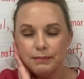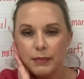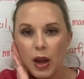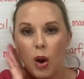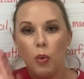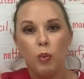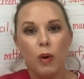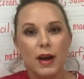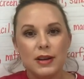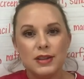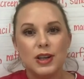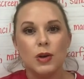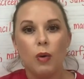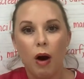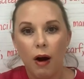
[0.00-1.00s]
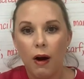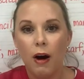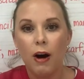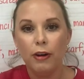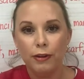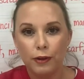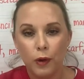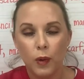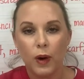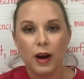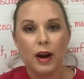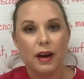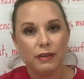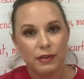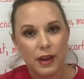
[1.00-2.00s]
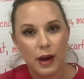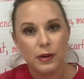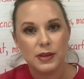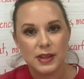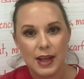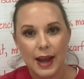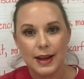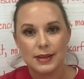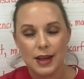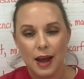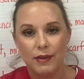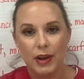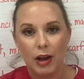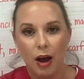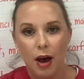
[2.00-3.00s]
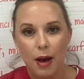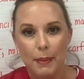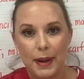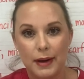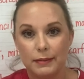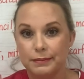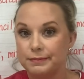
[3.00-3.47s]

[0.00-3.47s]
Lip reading: What do all four of those things have in common?